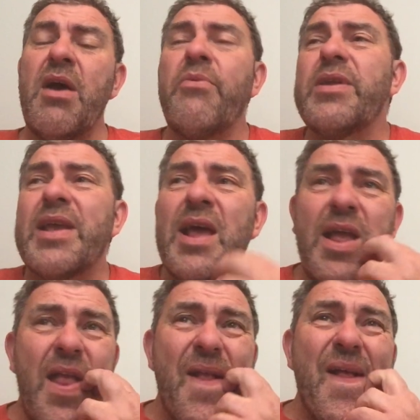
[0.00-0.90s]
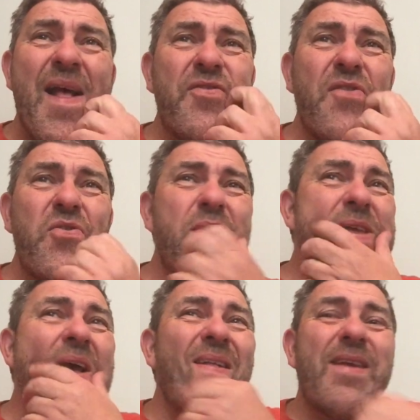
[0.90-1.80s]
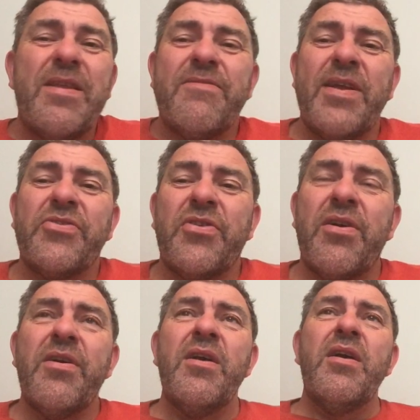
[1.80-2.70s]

I want to get out every other weekend and adventure.